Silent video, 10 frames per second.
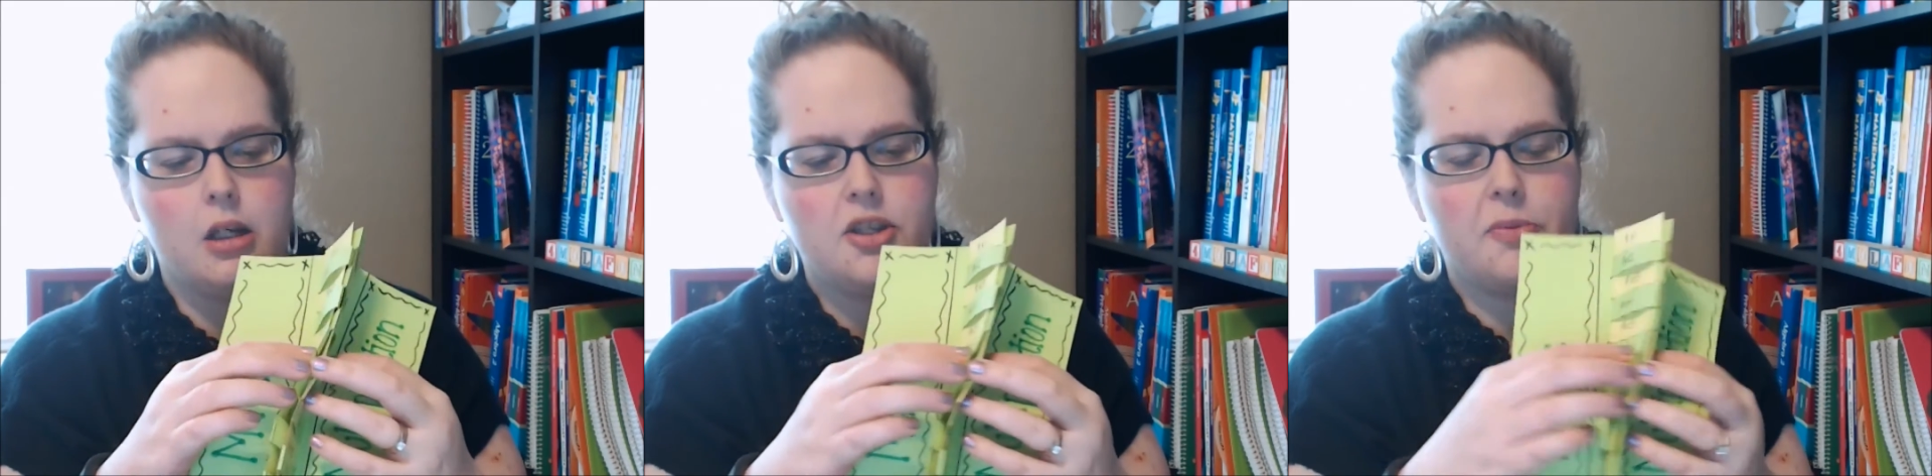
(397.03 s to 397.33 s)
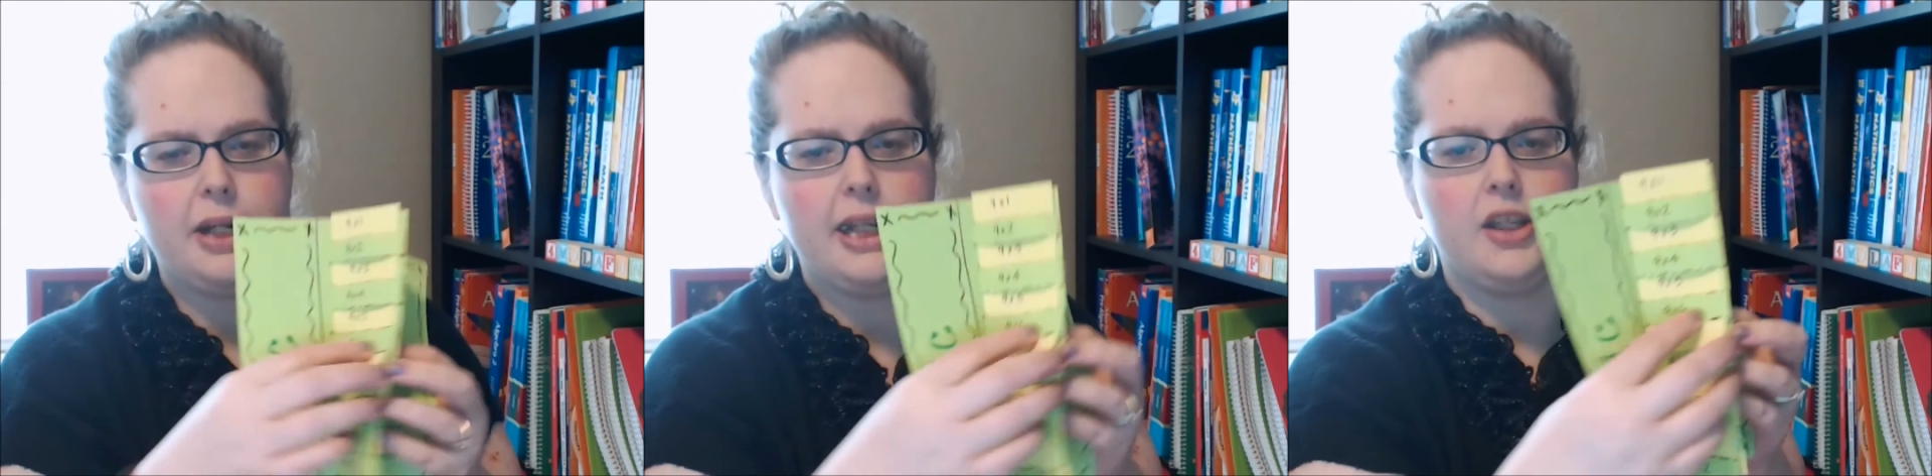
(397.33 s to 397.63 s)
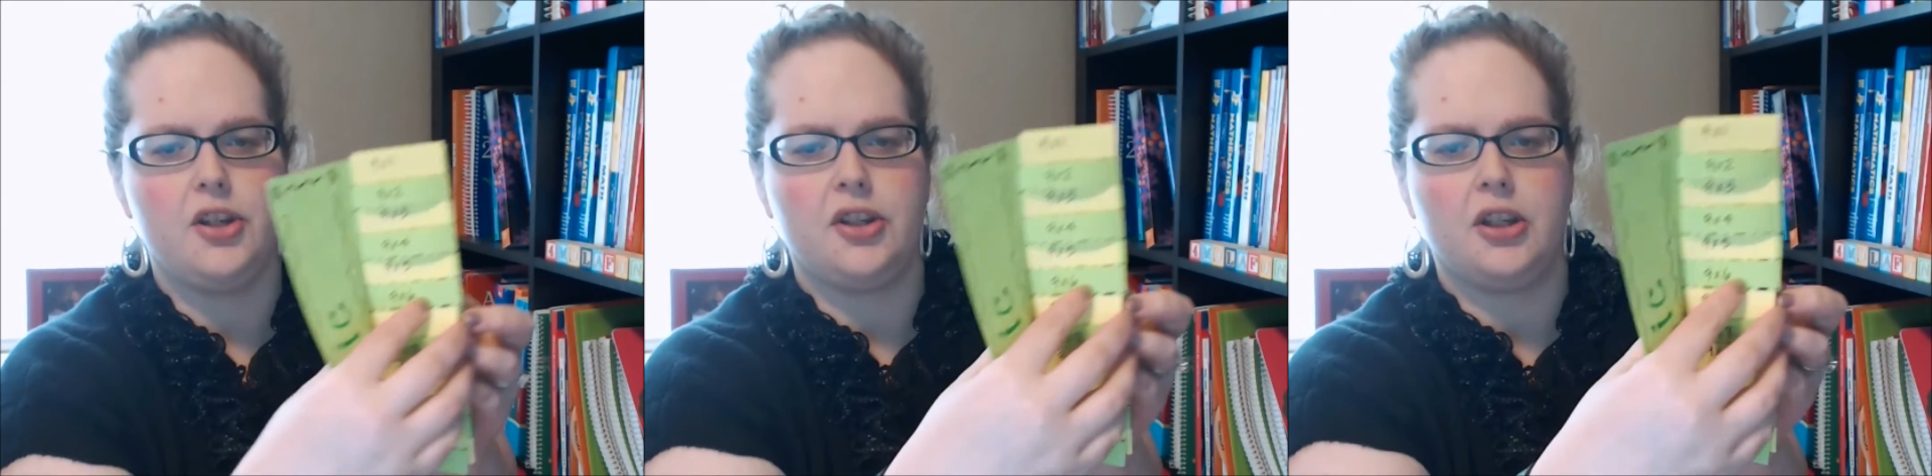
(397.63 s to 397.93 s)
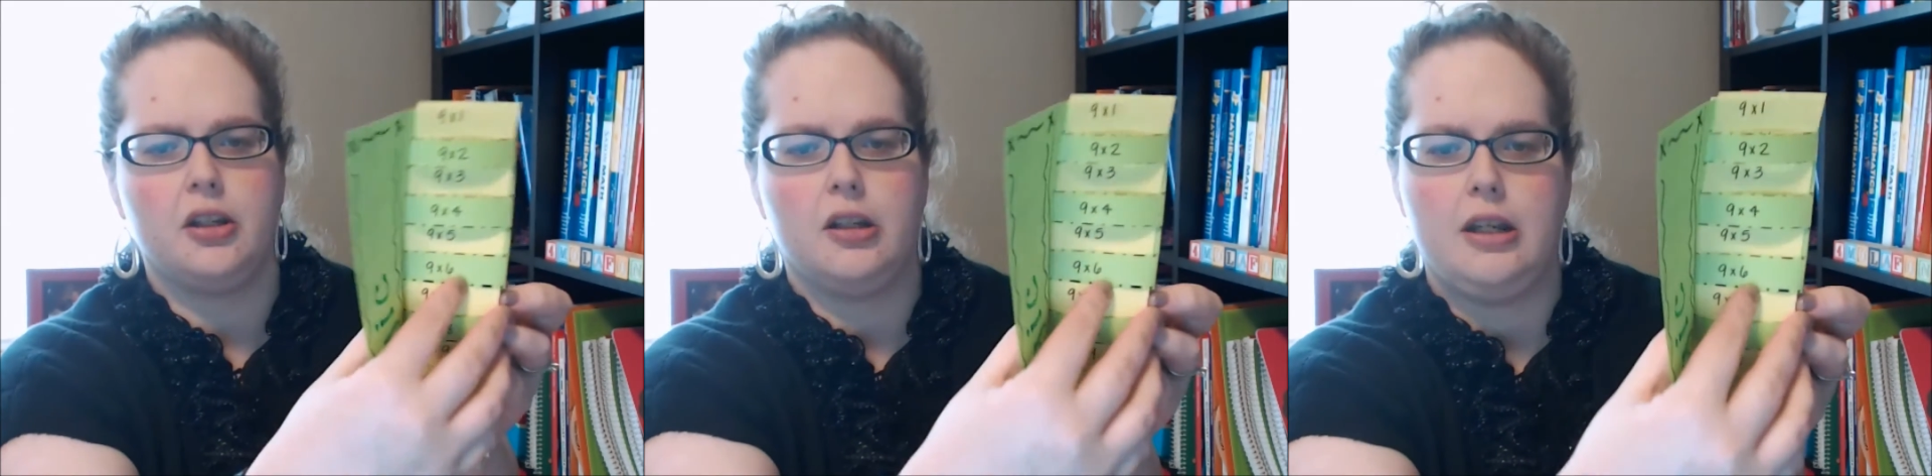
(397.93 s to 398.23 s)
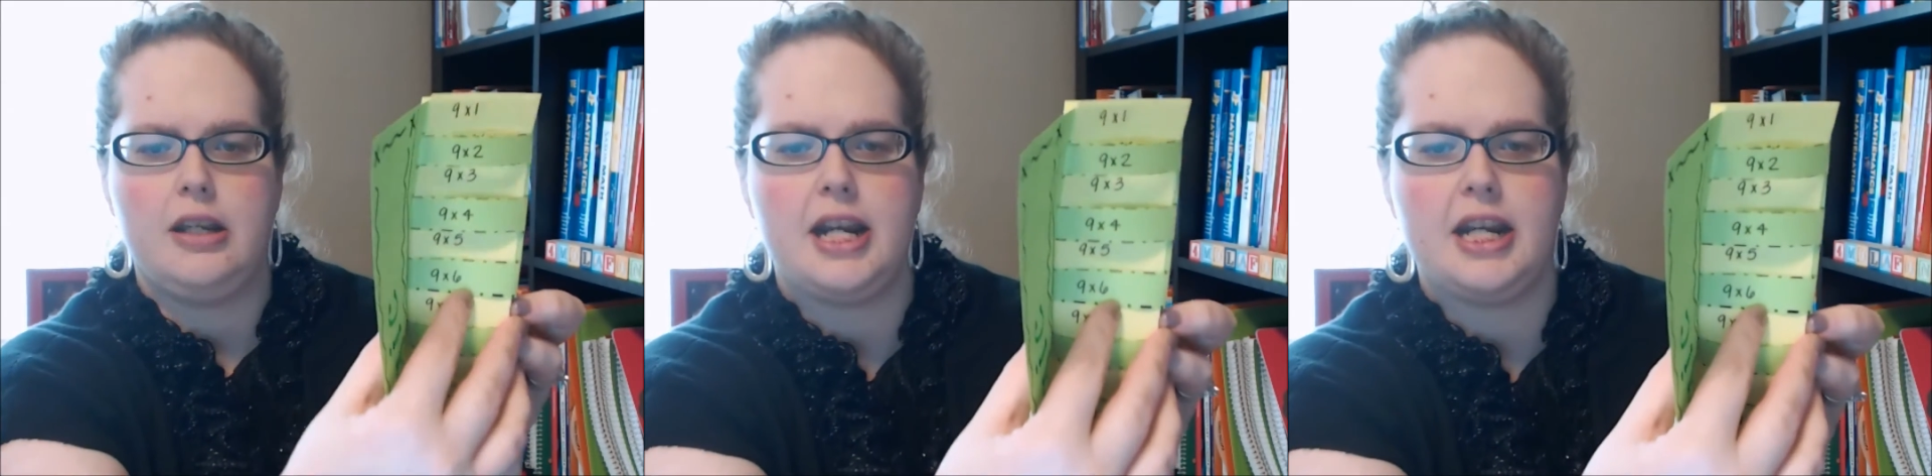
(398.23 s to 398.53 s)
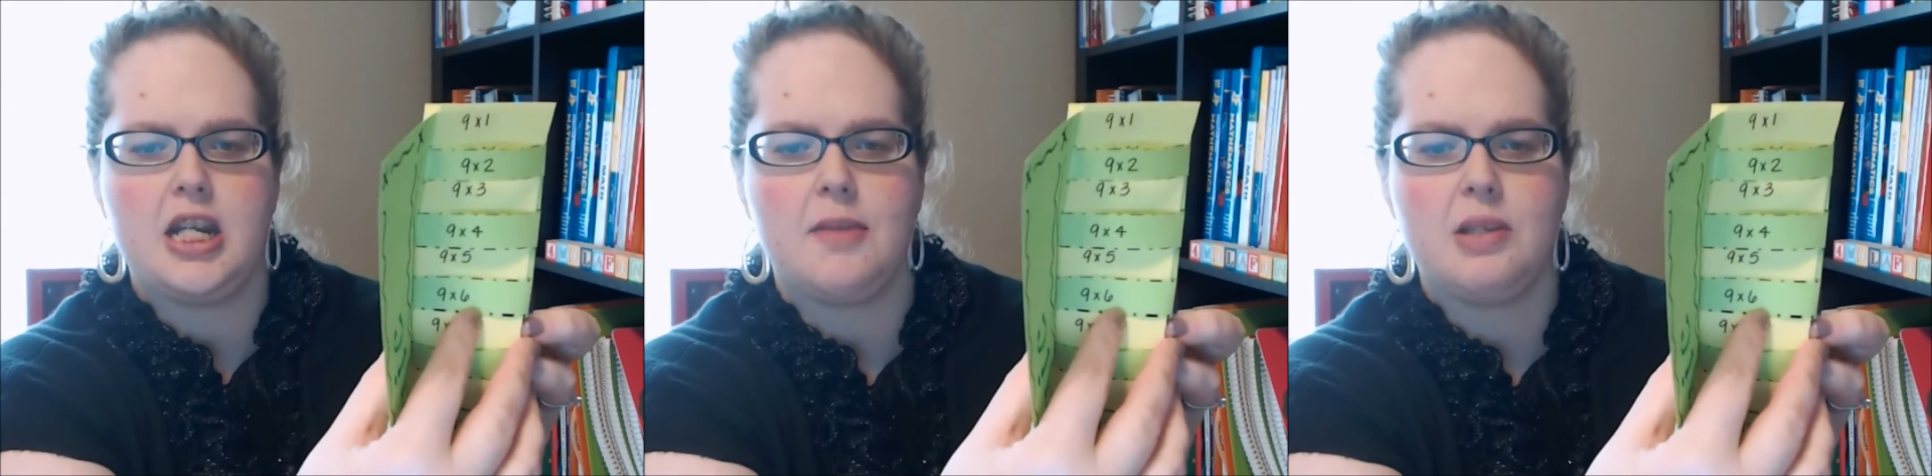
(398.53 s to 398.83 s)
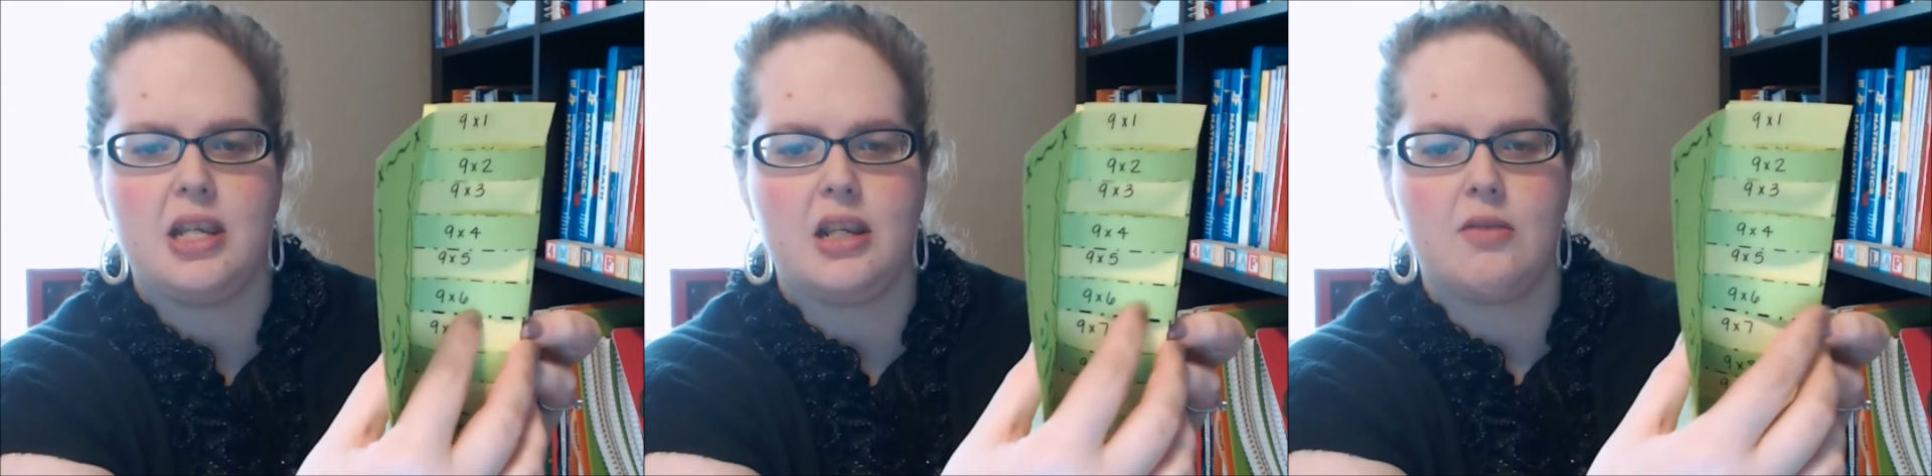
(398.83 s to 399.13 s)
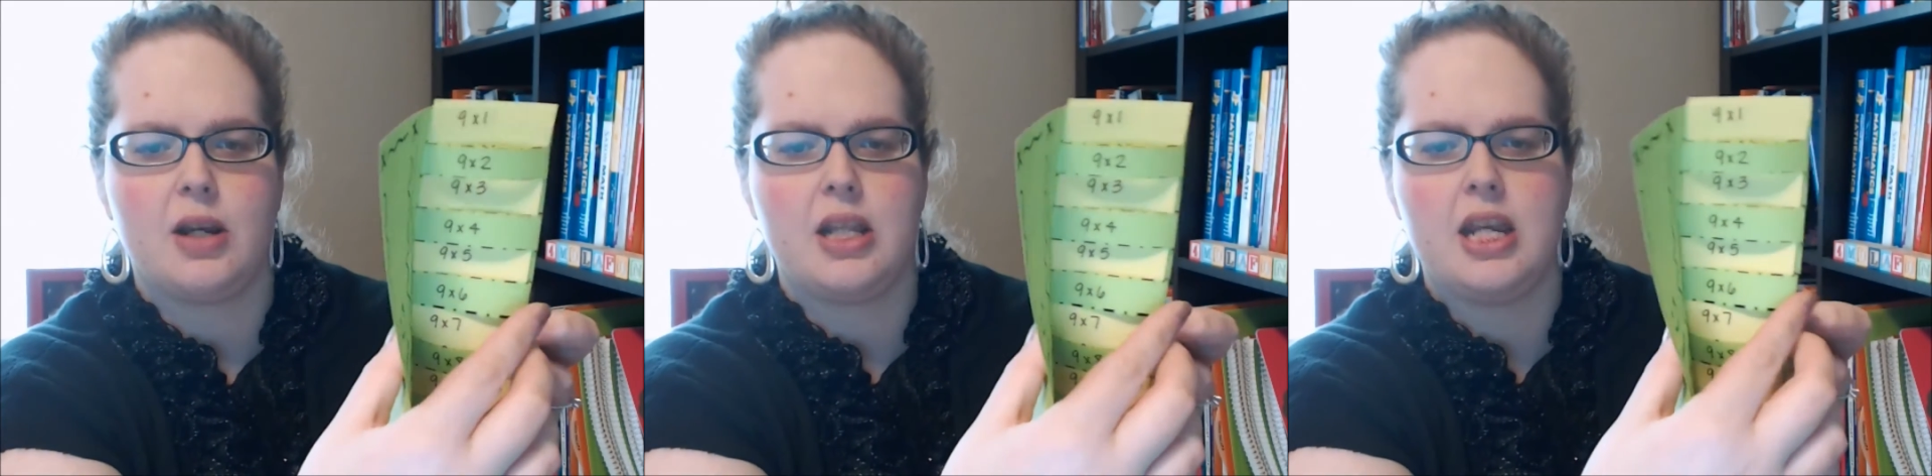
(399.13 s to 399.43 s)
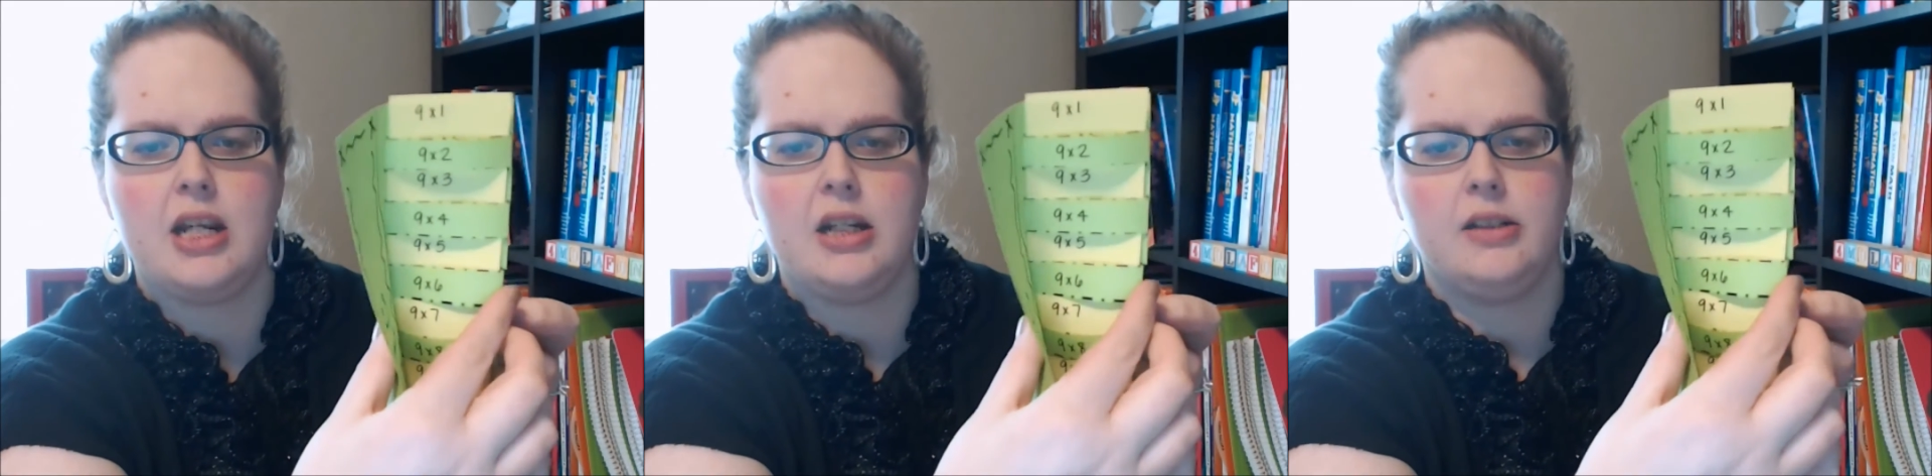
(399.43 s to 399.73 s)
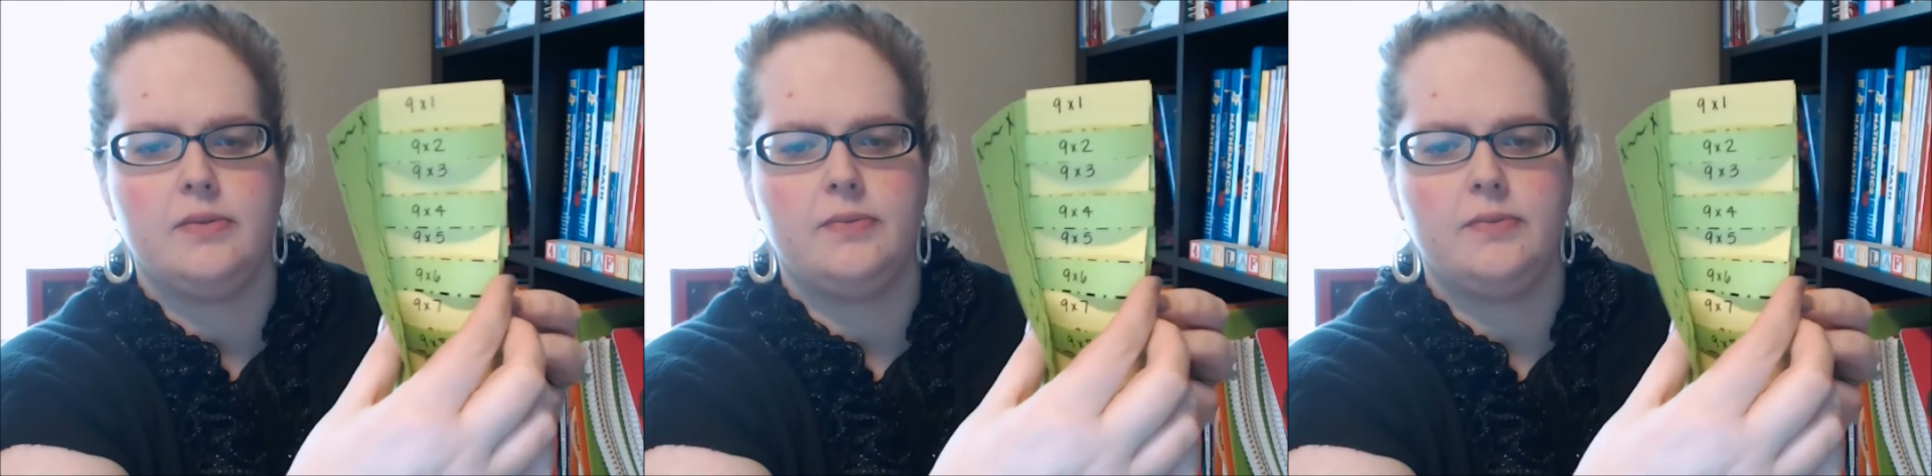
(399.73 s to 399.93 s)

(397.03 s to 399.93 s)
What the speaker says: So we can look 9 times 6 right there,